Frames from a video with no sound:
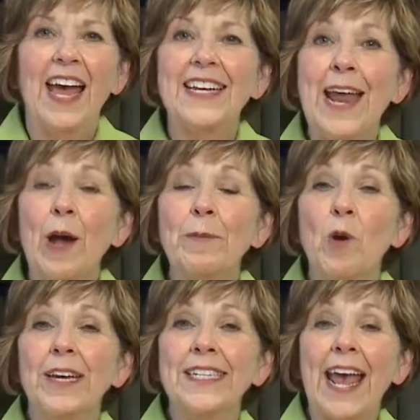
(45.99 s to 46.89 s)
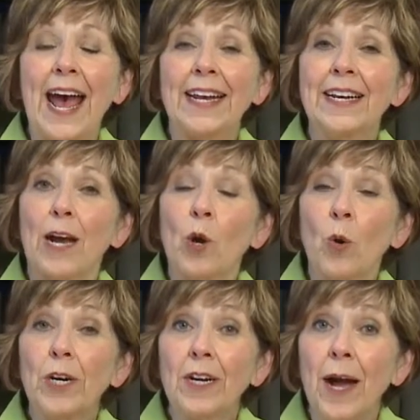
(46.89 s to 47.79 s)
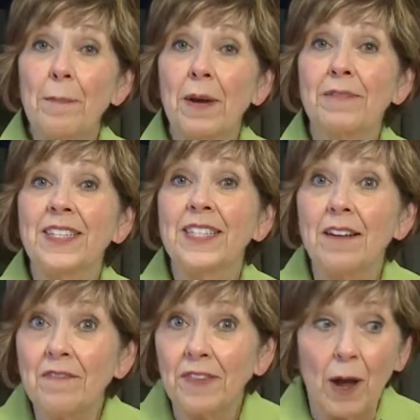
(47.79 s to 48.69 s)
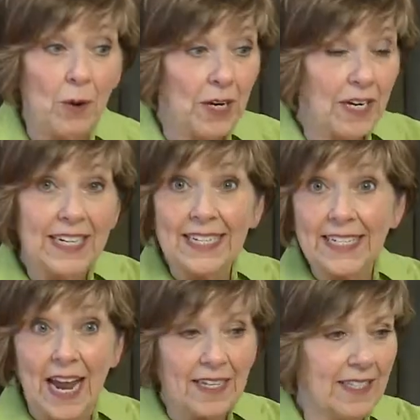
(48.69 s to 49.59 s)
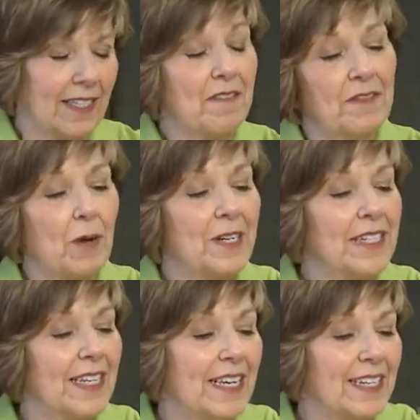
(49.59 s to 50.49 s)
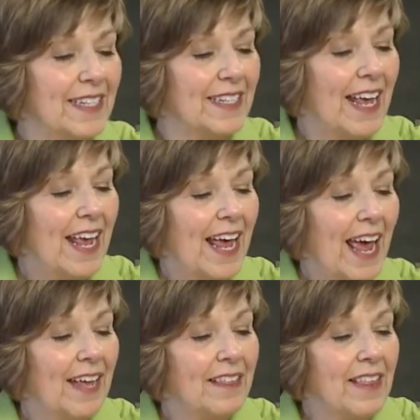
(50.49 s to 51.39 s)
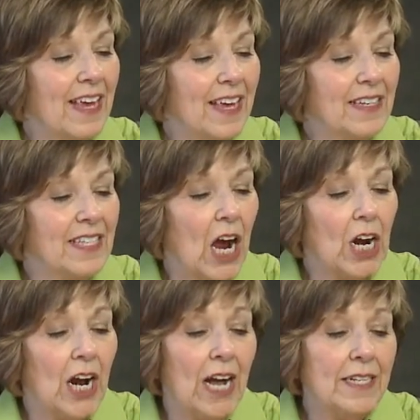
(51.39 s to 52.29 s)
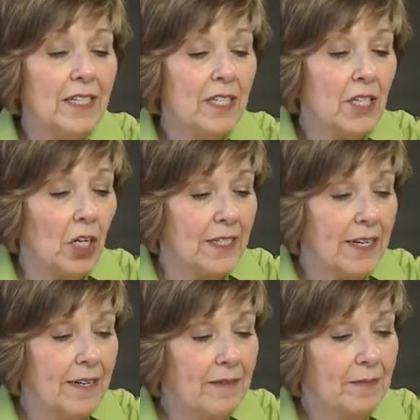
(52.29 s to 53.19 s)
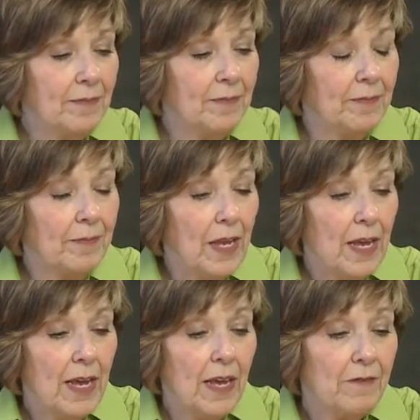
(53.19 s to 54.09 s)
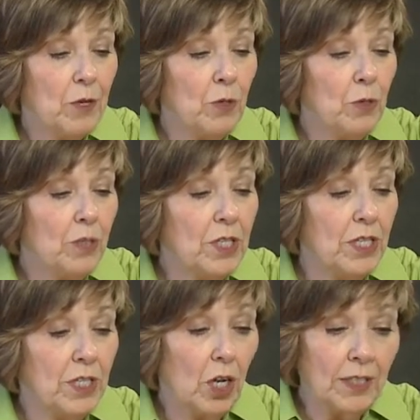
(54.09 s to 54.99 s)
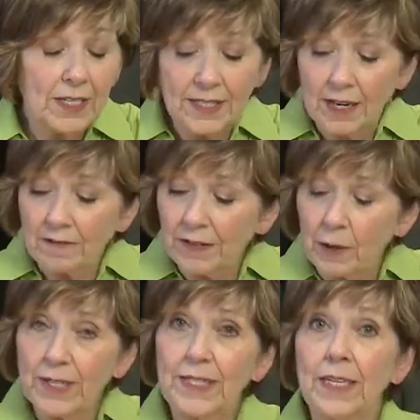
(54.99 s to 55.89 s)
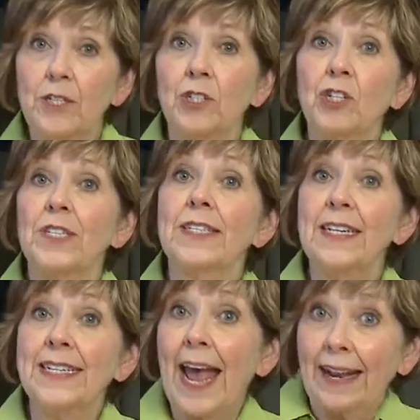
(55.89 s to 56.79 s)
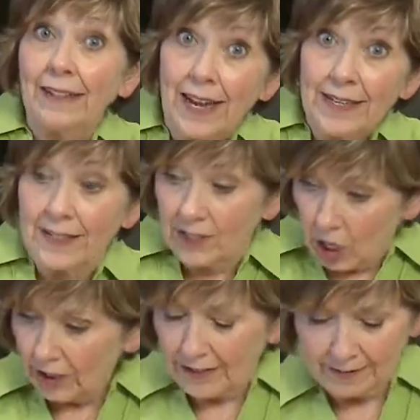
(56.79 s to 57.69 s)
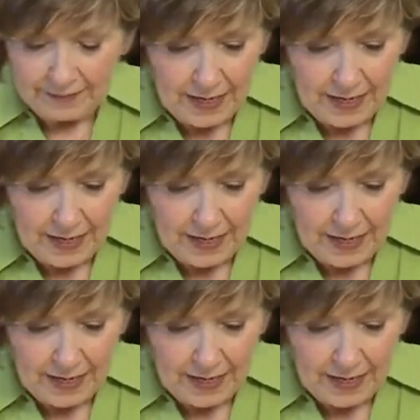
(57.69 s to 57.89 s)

And now I'm going to add a quarter cup of sunflower nuts, sunflower seeds. And these are unsalted. If you use the salted sunflower seeds, you'll just need to add less salt